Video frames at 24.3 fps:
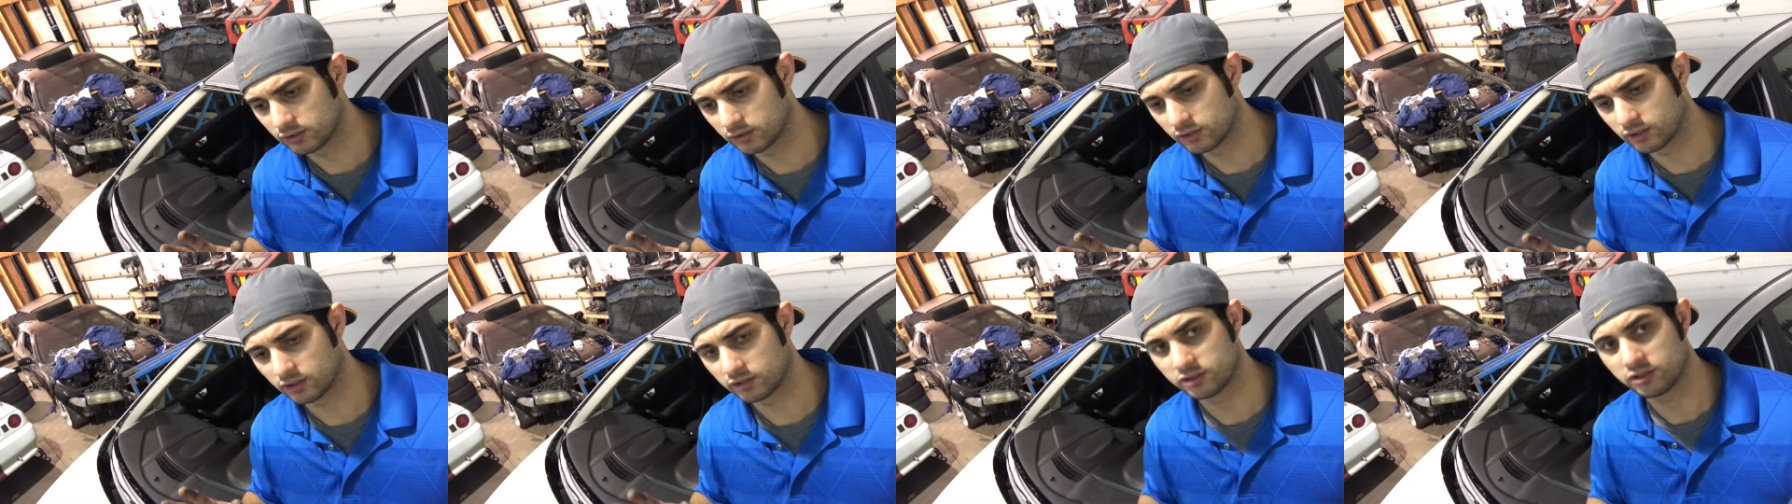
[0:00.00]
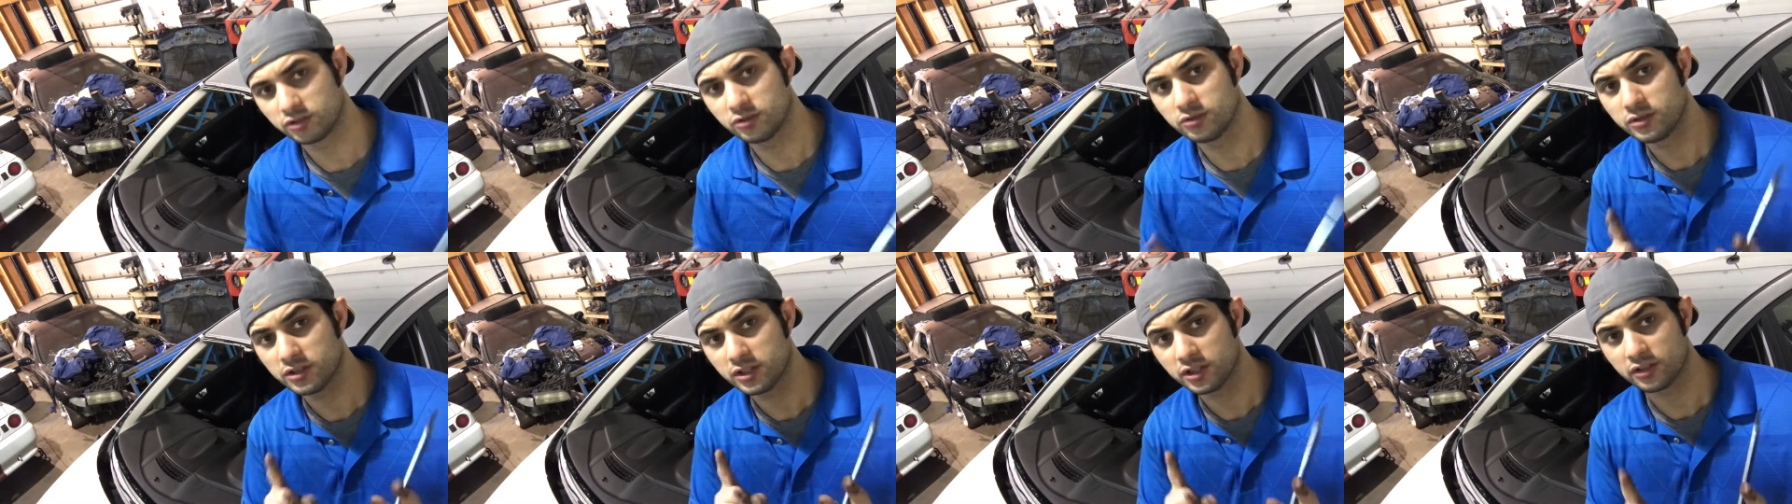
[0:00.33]
the
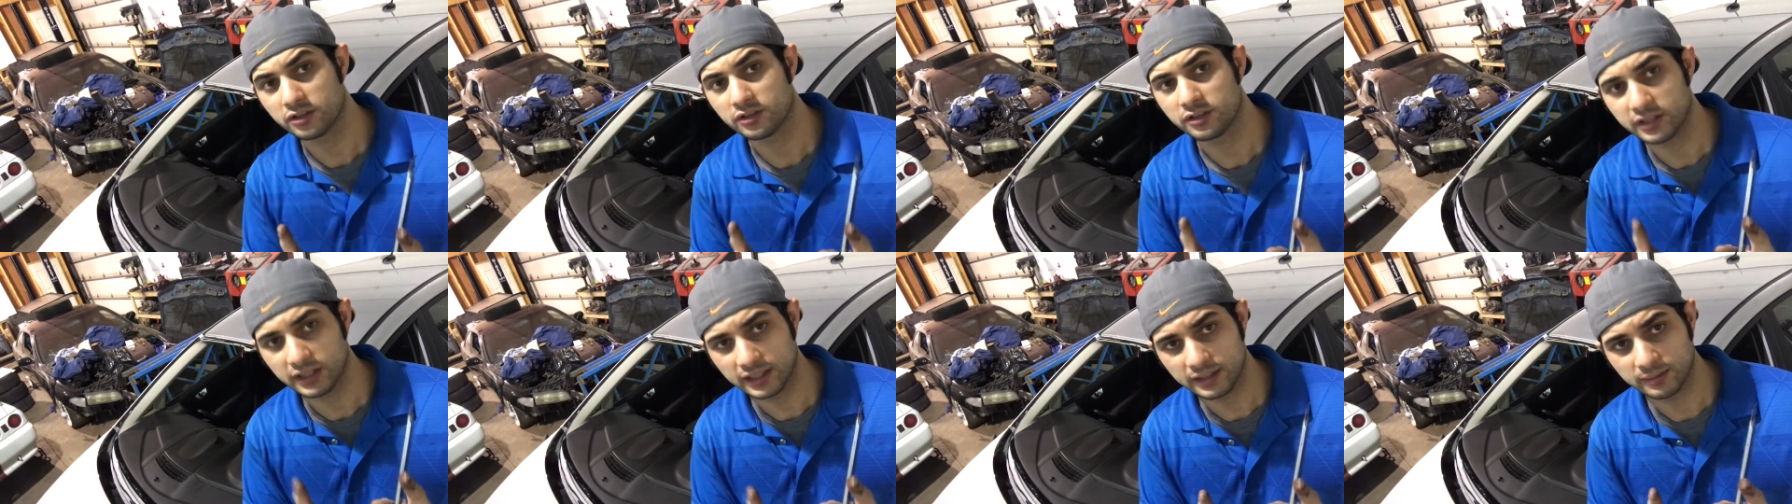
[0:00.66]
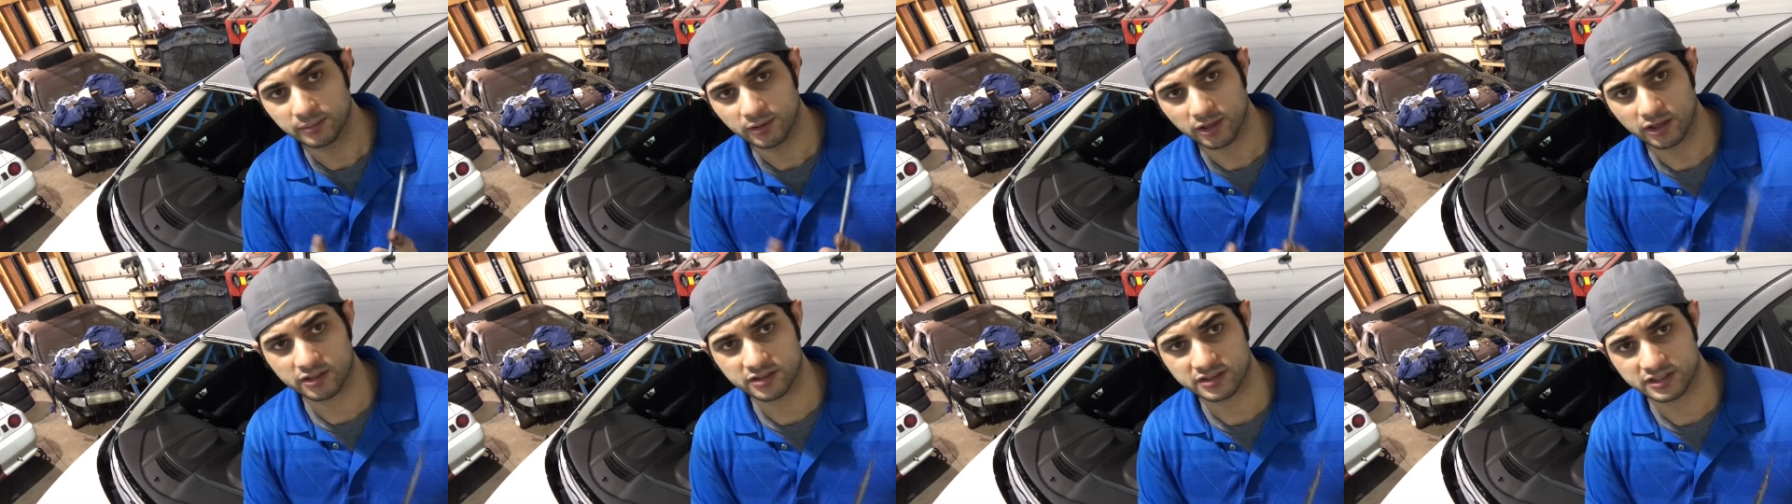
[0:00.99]
2 urethane
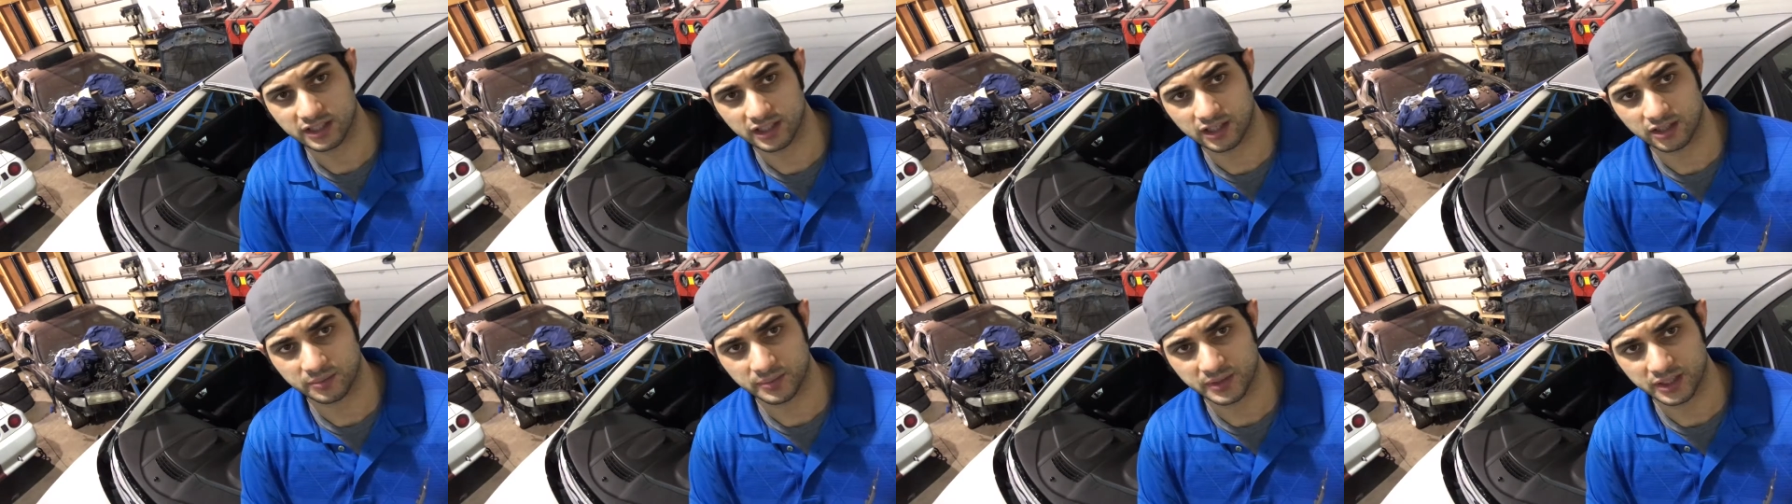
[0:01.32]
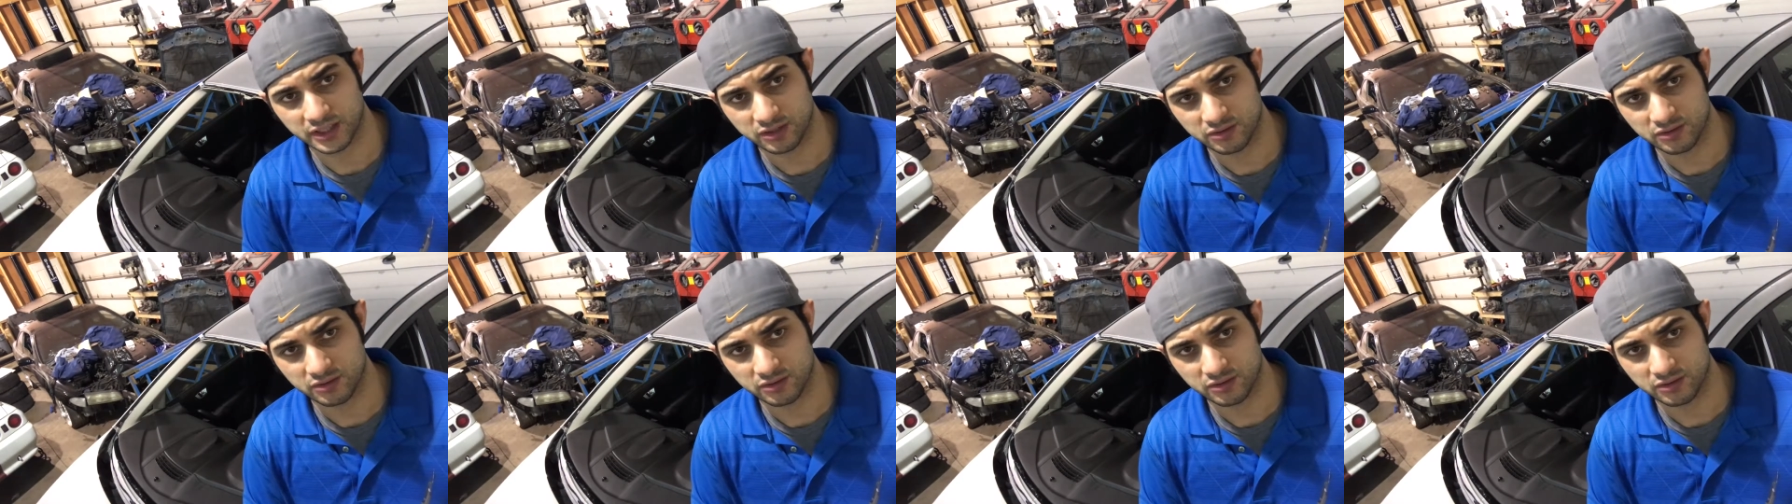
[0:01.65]
bottles that I'll be